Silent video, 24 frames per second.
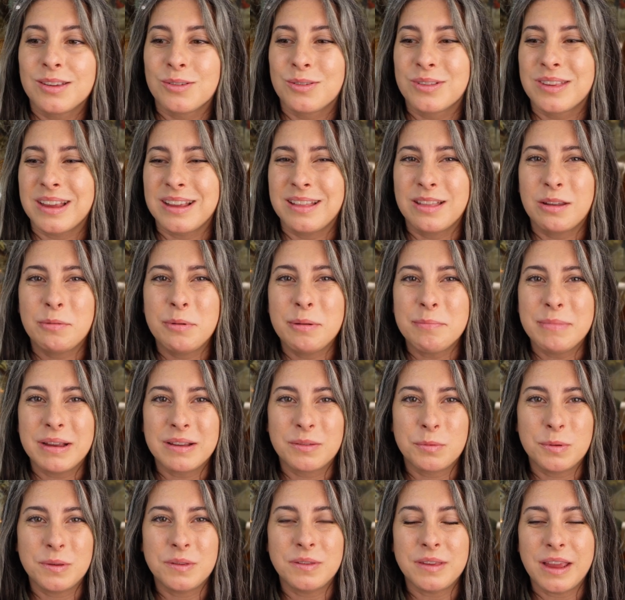So it's like a little bit
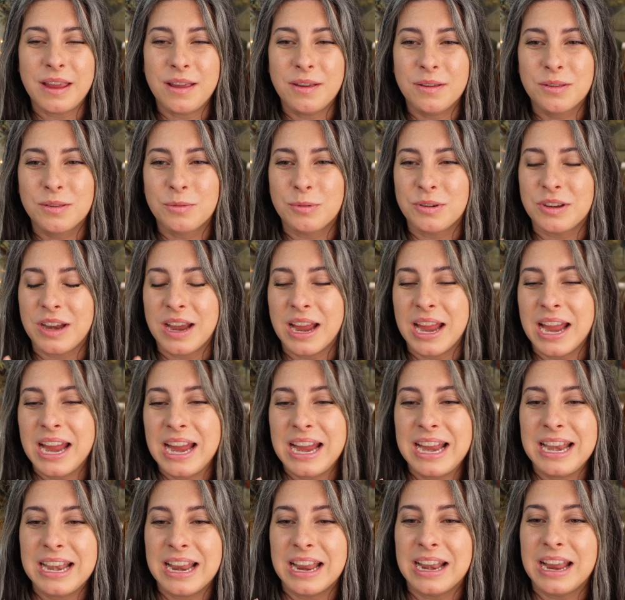mixed with sales, which I hate.